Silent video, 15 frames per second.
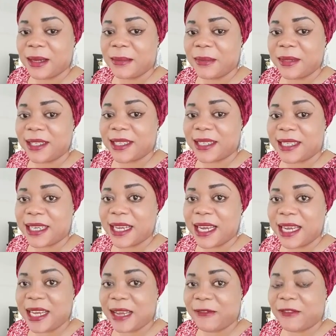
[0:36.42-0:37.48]
Today
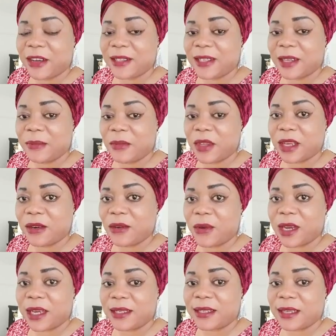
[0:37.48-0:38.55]
I've got something
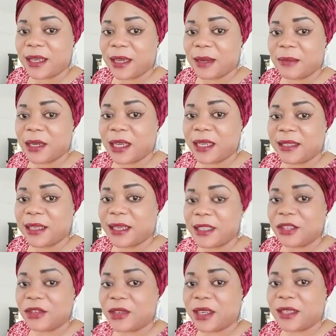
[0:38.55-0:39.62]
quite nice and
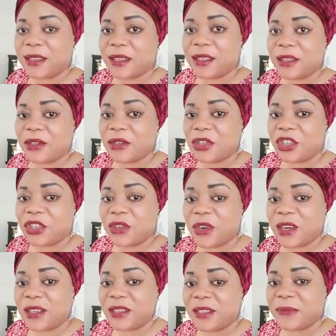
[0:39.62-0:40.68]
interesting to show
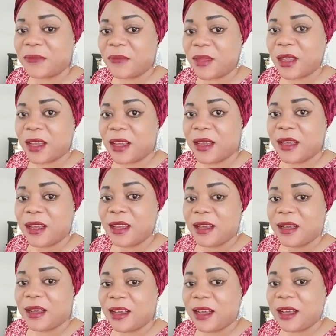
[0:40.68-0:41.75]
us.
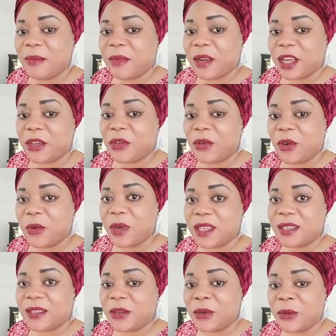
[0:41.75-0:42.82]
Like you always
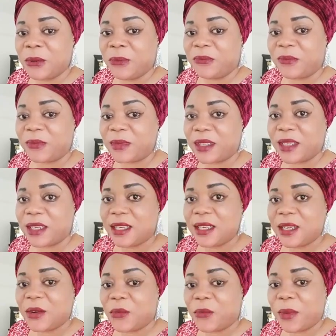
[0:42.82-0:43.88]
know,
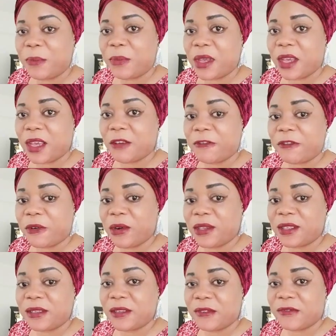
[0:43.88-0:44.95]
we pick a fruit
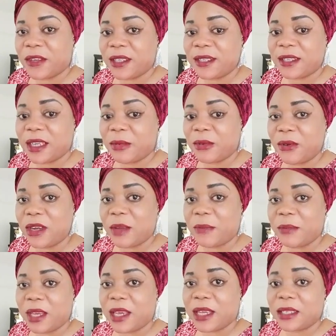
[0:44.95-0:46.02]
and vegetable and
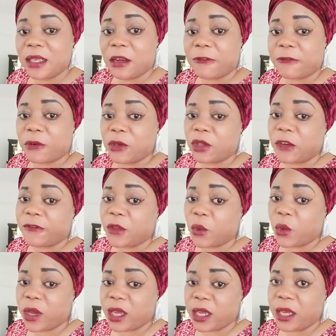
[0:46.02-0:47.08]
make it our fruit of the
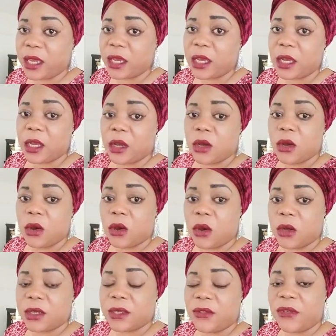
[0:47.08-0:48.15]
week on
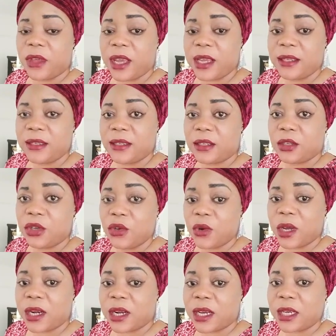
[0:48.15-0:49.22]
things you
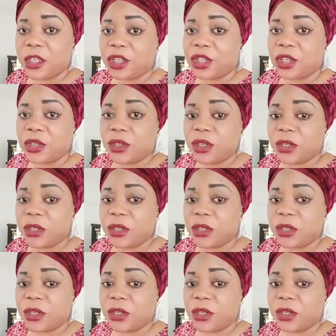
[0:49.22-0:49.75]
and I should